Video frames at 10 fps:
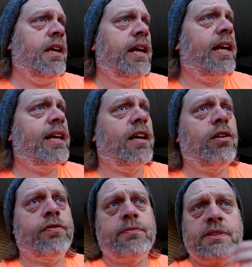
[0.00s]
It could go
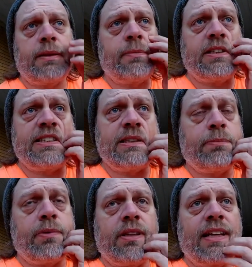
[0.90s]
from something
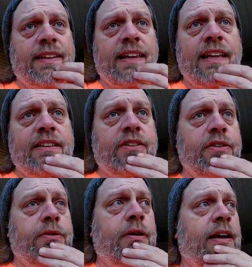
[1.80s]
simple like that
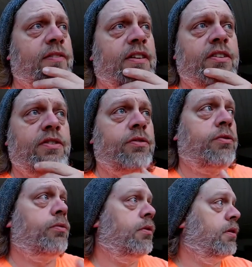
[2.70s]
to having to,